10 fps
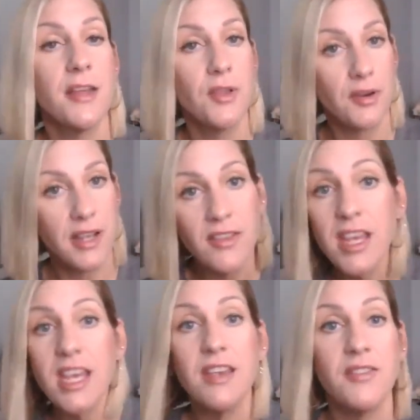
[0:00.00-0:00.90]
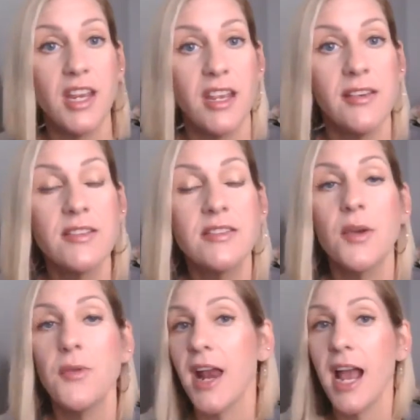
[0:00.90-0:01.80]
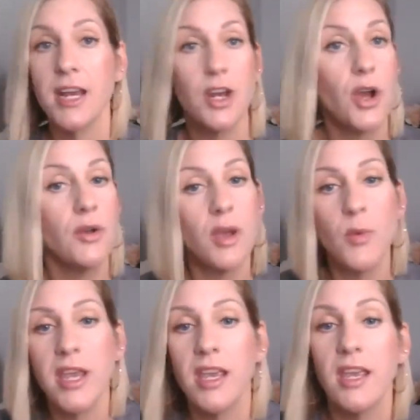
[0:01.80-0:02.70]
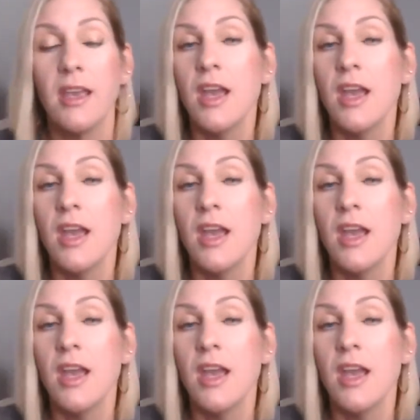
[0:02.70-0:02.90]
and they're in the evenings so that I know that we can,